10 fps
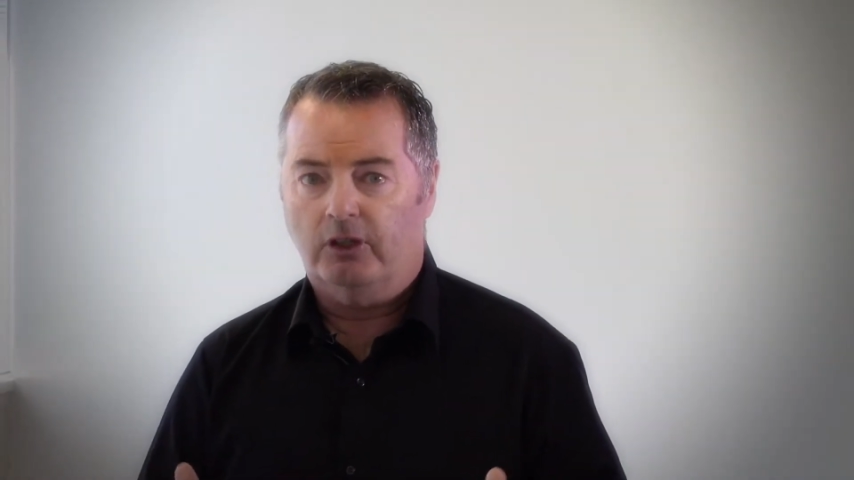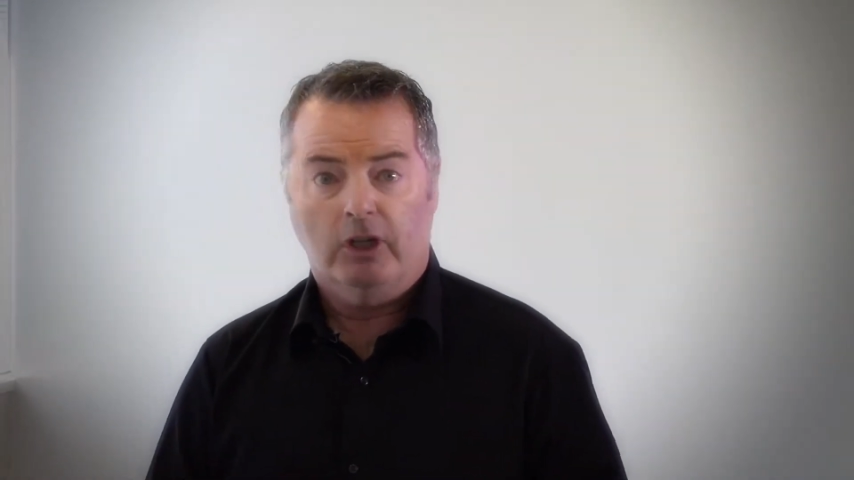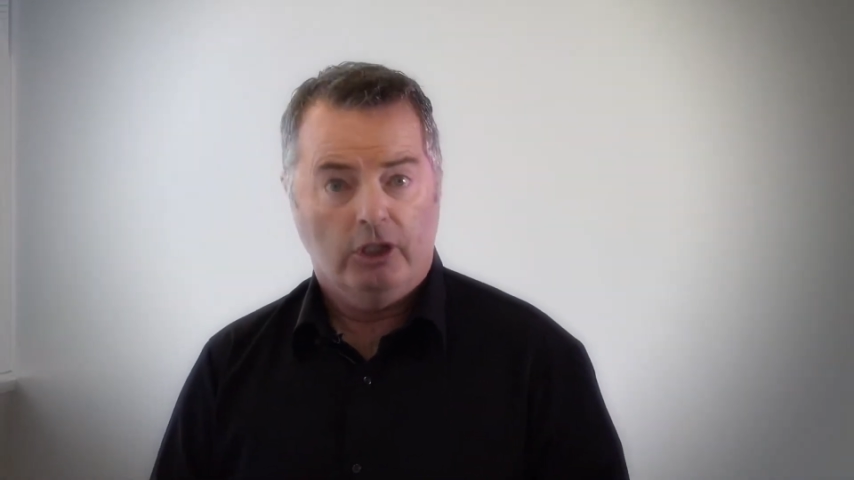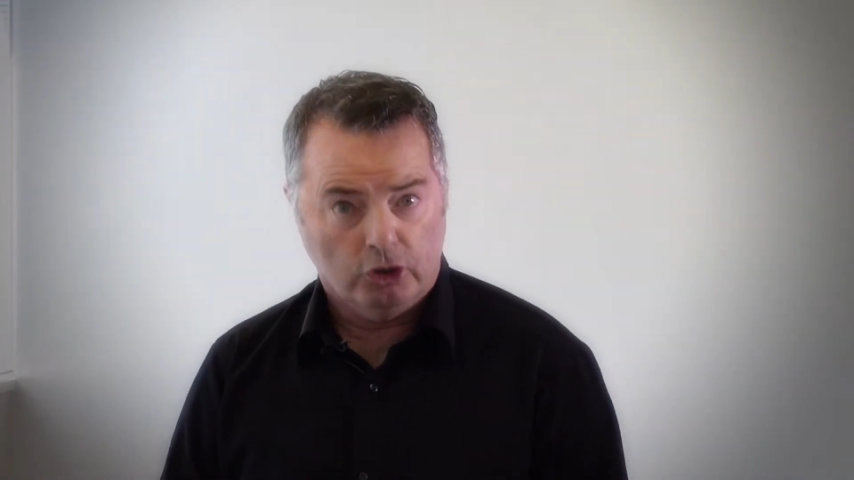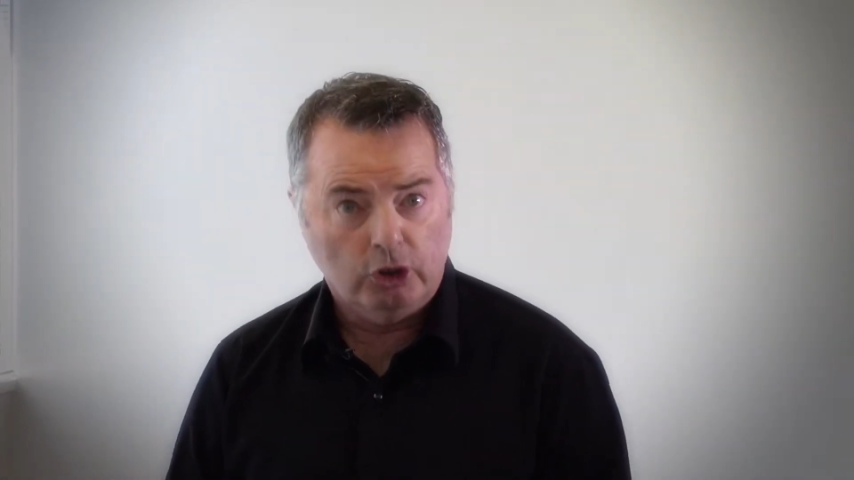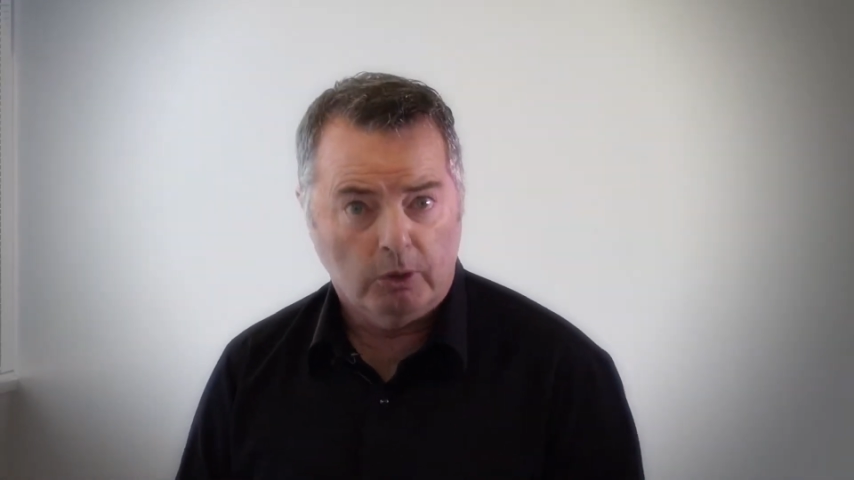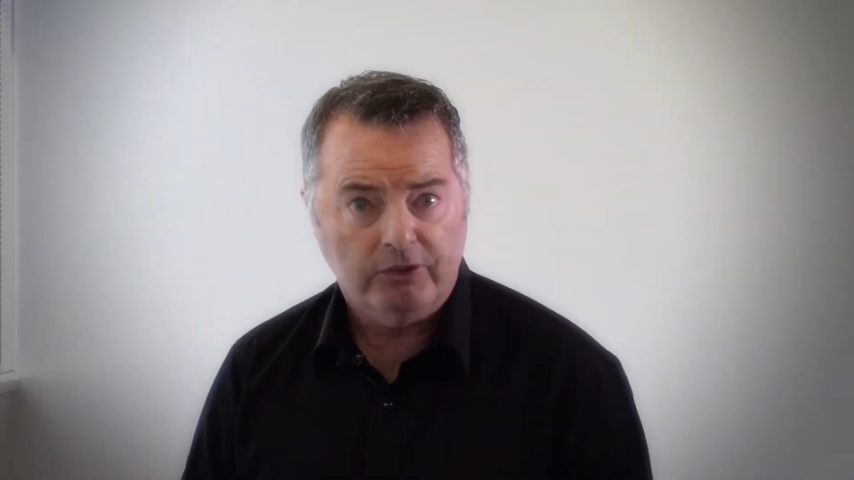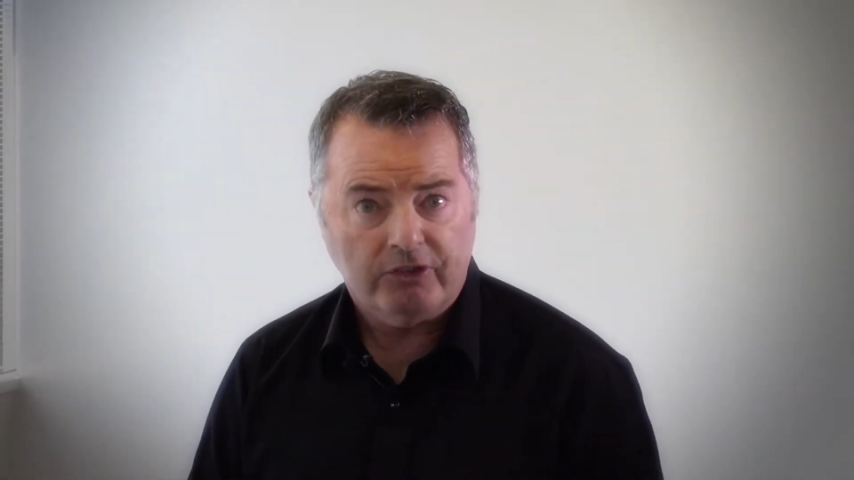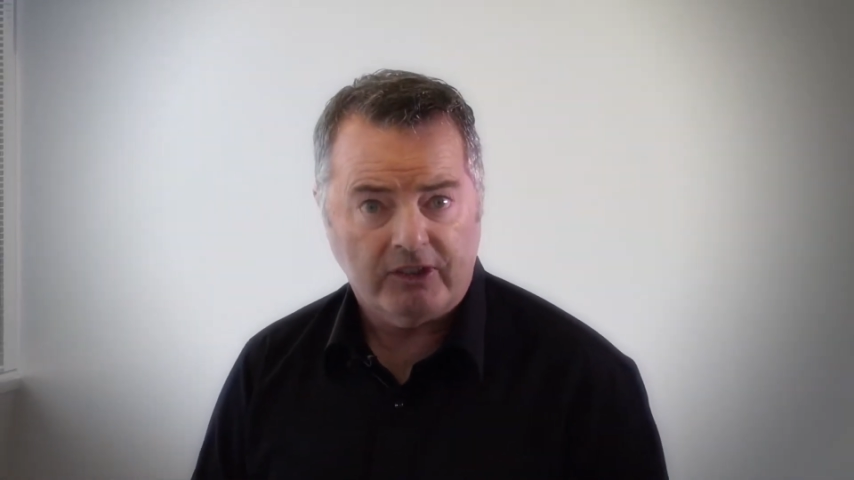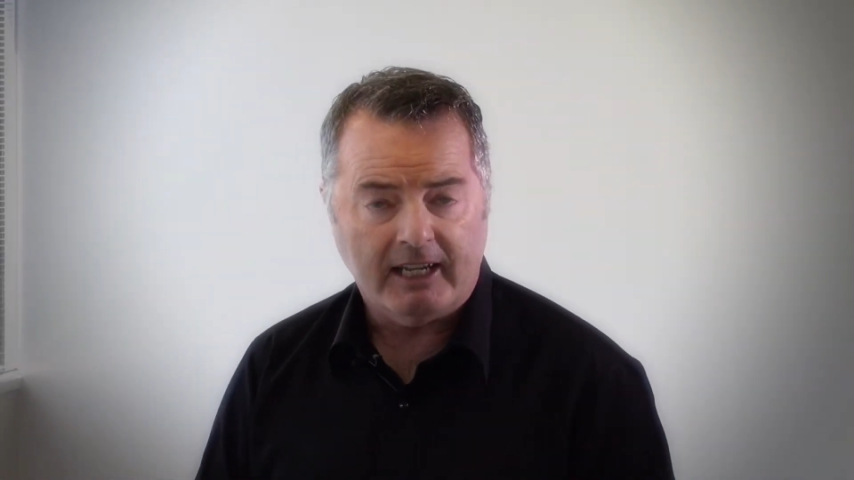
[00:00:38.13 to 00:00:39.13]
is, do you
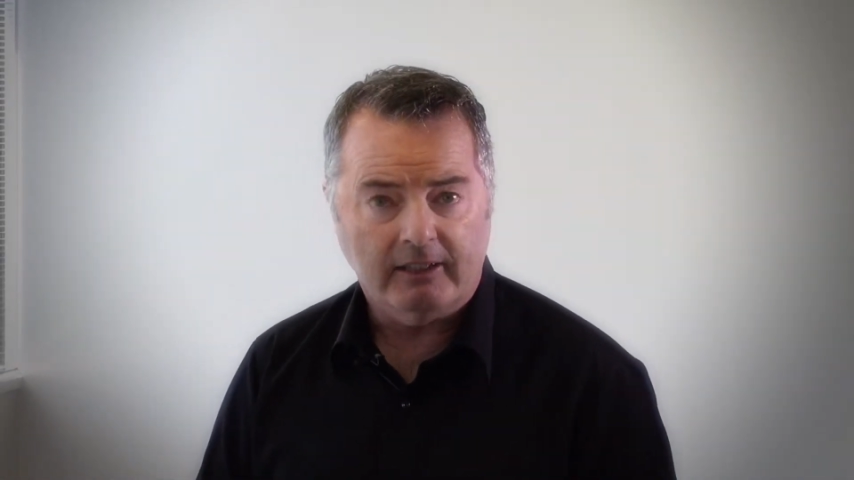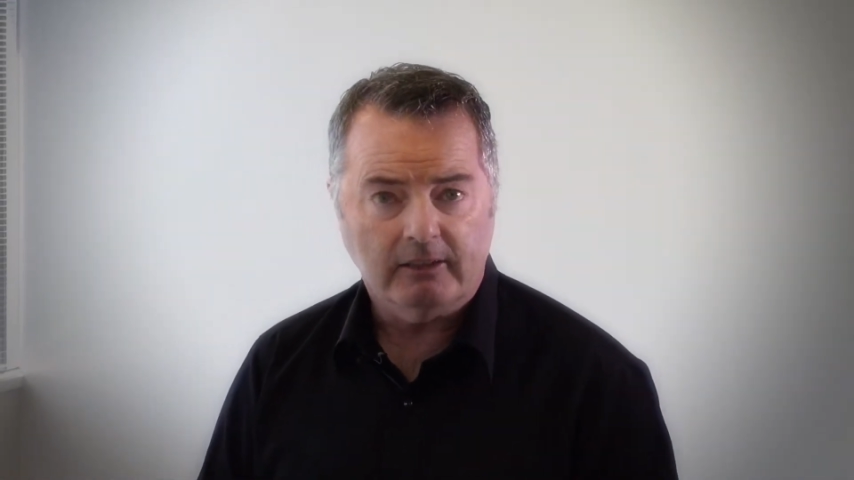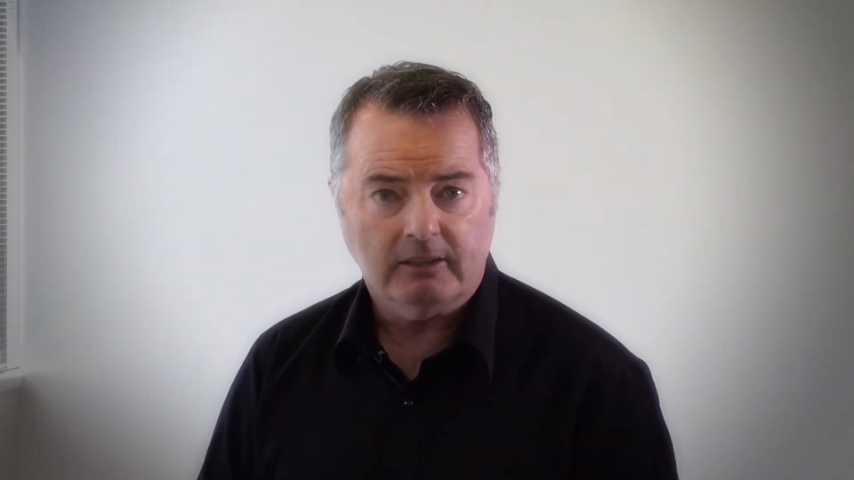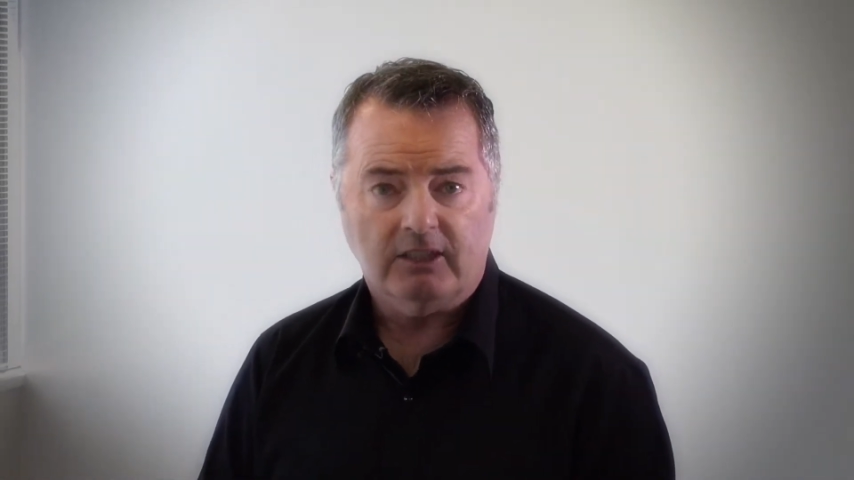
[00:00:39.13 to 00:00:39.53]
understand?